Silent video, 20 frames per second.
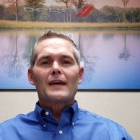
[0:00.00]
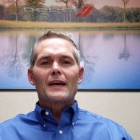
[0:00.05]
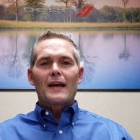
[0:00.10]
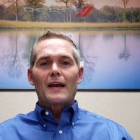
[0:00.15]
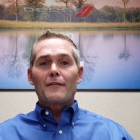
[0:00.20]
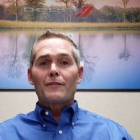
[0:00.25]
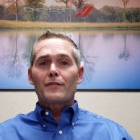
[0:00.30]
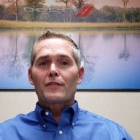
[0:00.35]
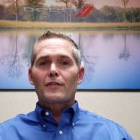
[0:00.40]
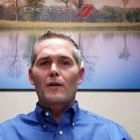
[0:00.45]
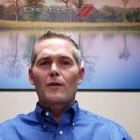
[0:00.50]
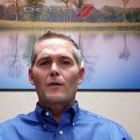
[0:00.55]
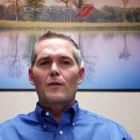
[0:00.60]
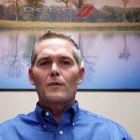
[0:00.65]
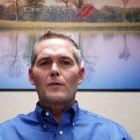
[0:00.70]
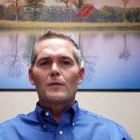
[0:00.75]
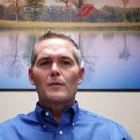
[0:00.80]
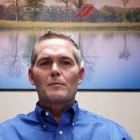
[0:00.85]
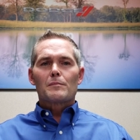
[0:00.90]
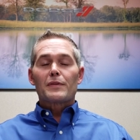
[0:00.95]
If
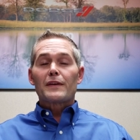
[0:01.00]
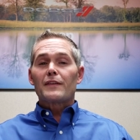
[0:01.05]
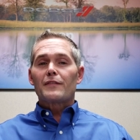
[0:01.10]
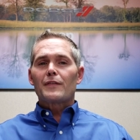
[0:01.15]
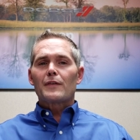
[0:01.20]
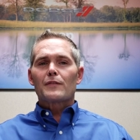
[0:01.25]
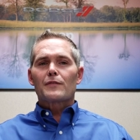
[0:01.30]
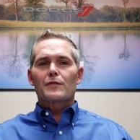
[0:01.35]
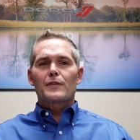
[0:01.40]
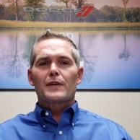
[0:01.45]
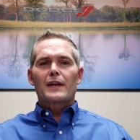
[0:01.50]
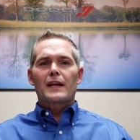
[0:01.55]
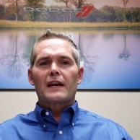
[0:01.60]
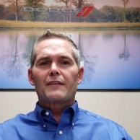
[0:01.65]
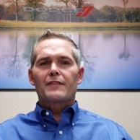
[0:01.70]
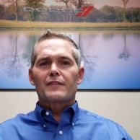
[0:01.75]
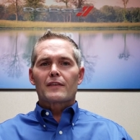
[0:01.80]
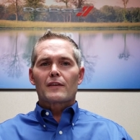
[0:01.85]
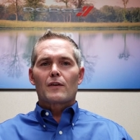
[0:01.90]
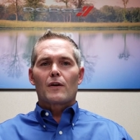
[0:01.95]
so, please feel free to
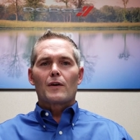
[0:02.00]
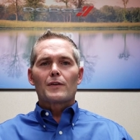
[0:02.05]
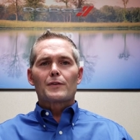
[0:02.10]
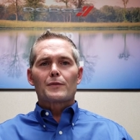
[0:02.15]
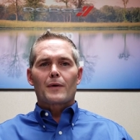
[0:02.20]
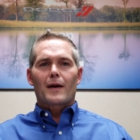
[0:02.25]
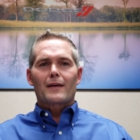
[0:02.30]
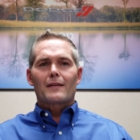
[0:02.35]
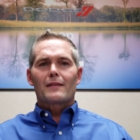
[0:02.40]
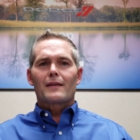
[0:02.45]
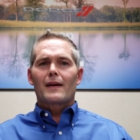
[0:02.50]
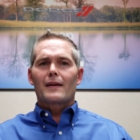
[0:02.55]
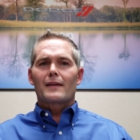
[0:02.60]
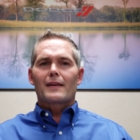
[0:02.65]
give us a call directly